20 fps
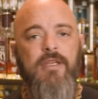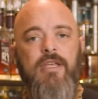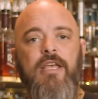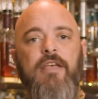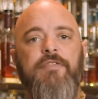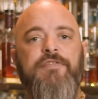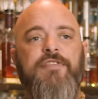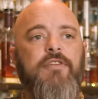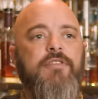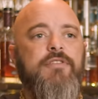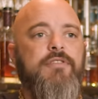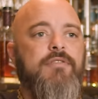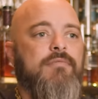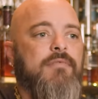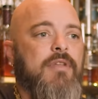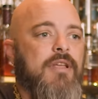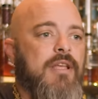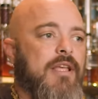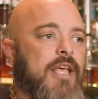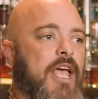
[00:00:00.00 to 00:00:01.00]
If you're
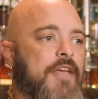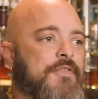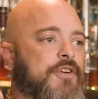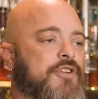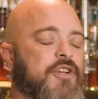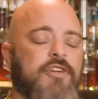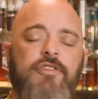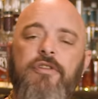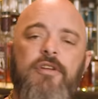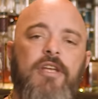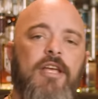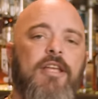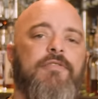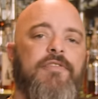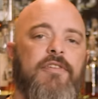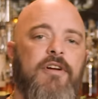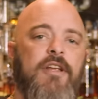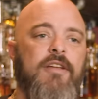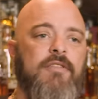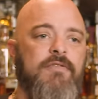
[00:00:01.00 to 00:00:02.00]
just looking
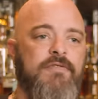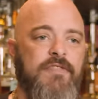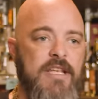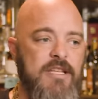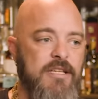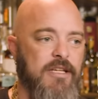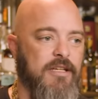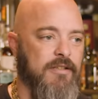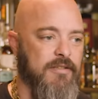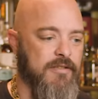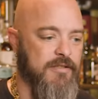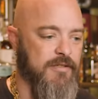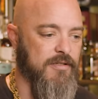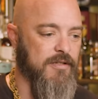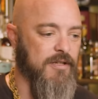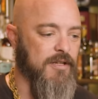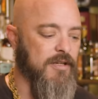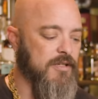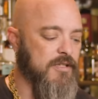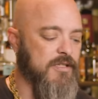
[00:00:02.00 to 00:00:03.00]
for
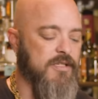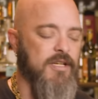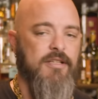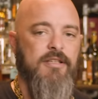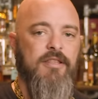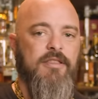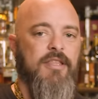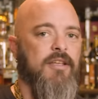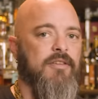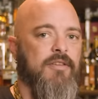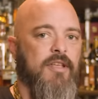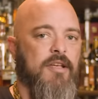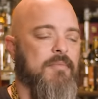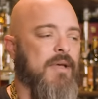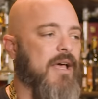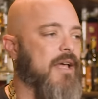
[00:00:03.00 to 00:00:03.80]
convenience, stick to things like